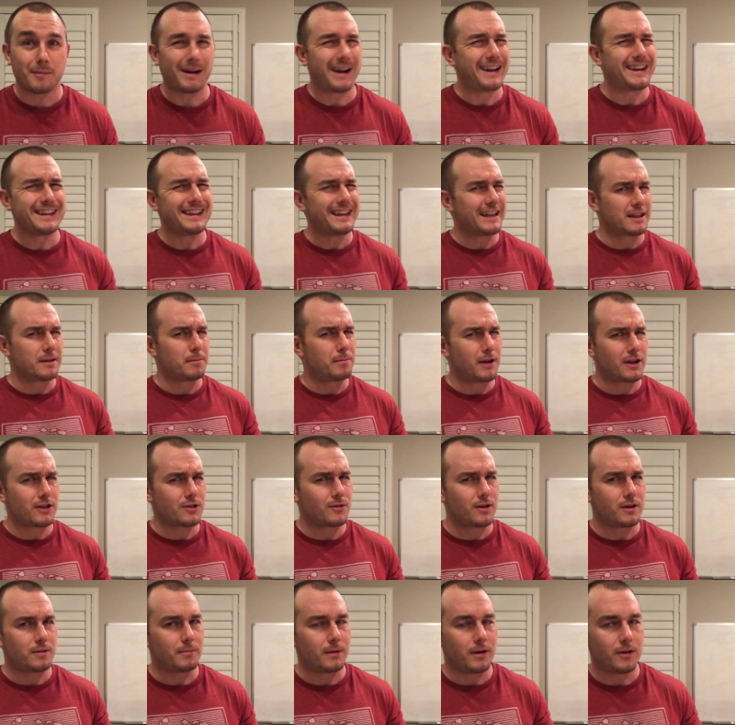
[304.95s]
I didn't get the best
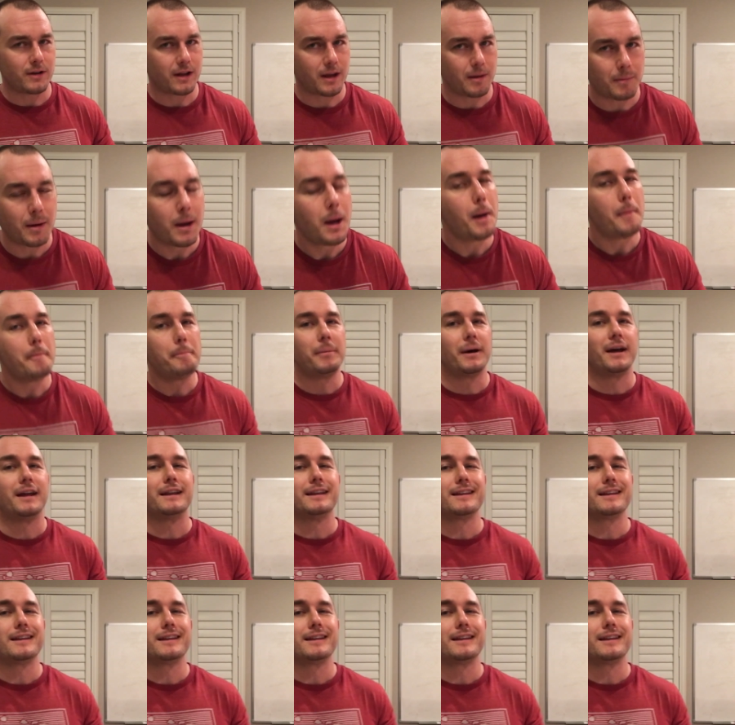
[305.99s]
grade in biochem, but